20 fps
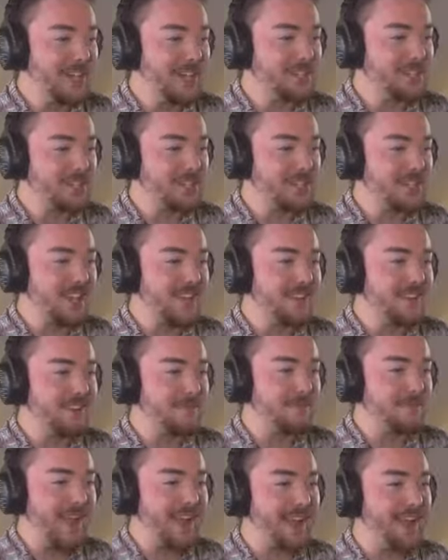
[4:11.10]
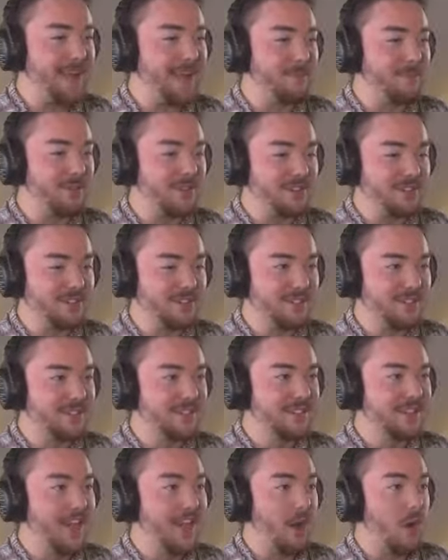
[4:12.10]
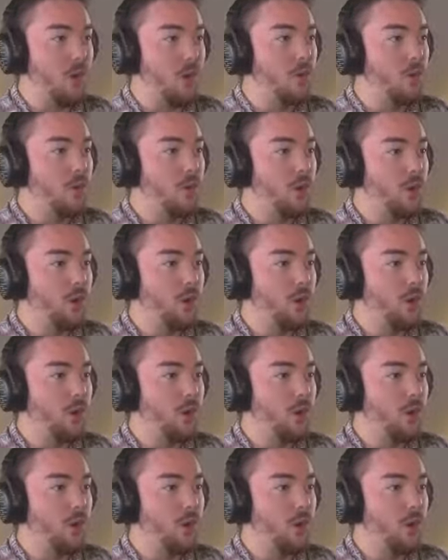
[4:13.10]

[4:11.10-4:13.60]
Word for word: it. Just back up. No.